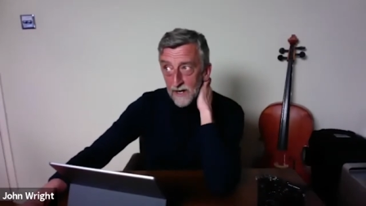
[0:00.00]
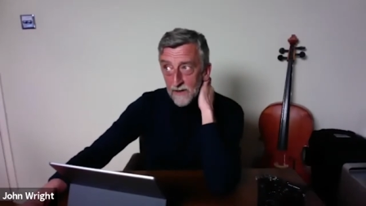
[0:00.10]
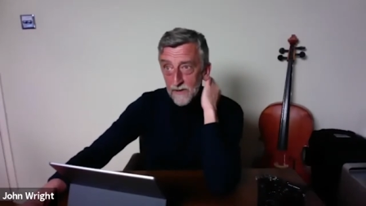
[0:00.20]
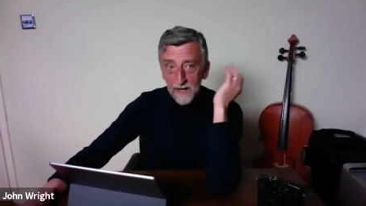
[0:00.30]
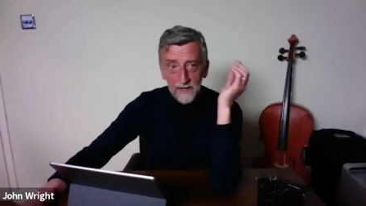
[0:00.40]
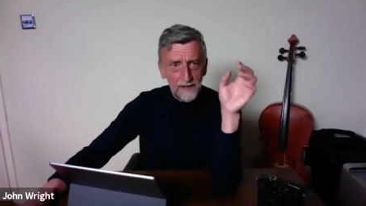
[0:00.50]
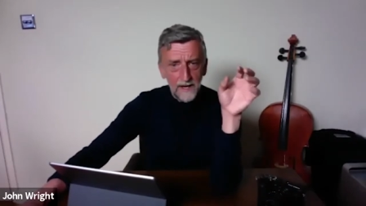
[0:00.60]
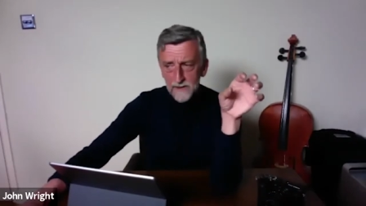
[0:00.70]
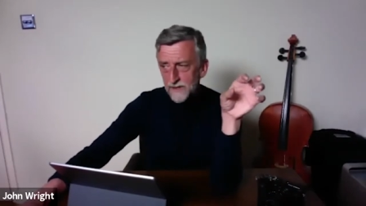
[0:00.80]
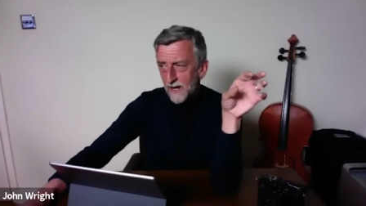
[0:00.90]
that
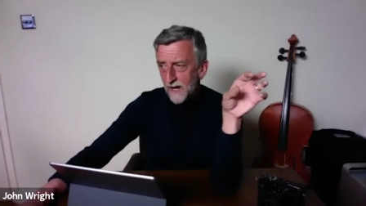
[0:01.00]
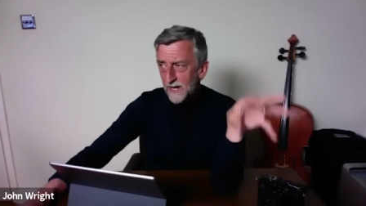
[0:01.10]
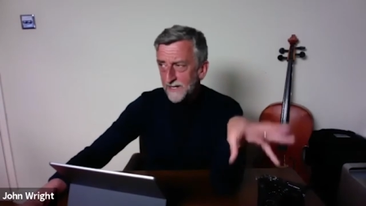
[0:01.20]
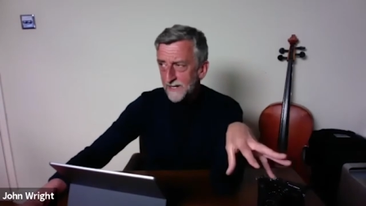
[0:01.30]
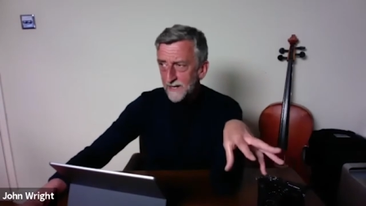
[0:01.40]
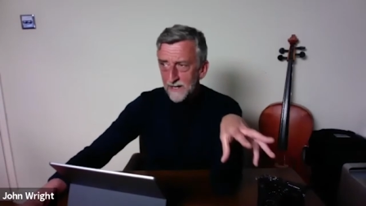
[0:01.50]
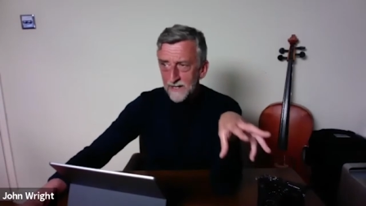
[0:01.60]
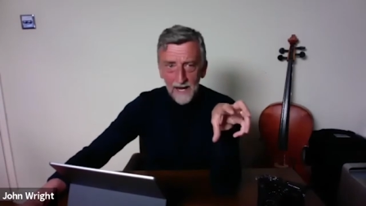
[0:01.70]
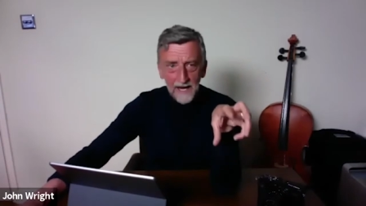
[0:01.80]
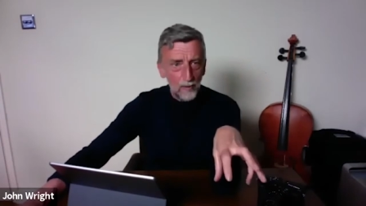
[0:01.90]
that that had a it
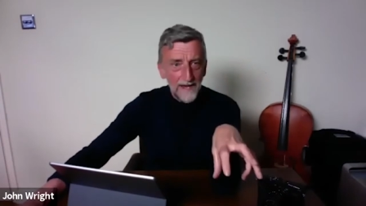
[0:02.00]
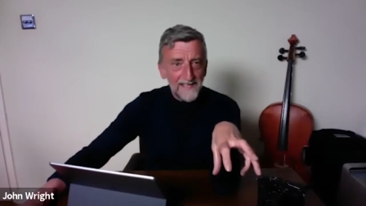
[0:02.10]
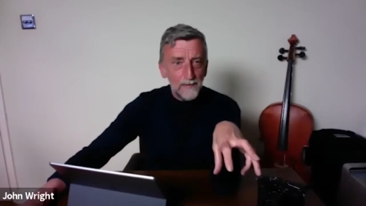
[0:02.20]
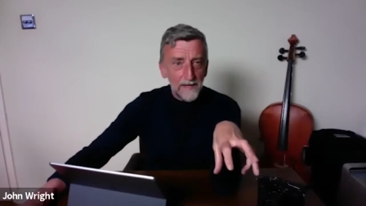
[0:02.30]
had a recipe.